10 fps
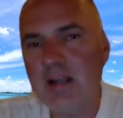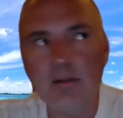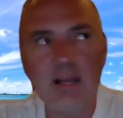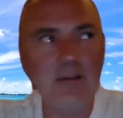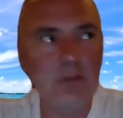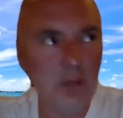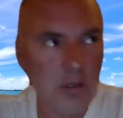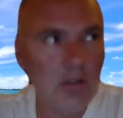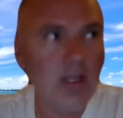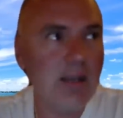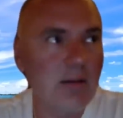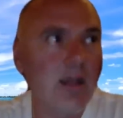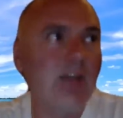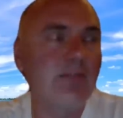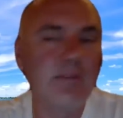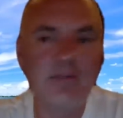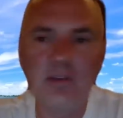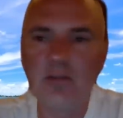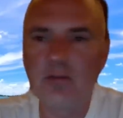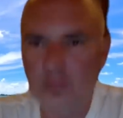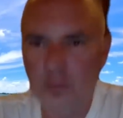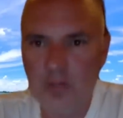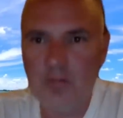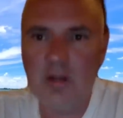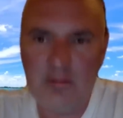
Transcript: like literally in like 15 to 20 minutes.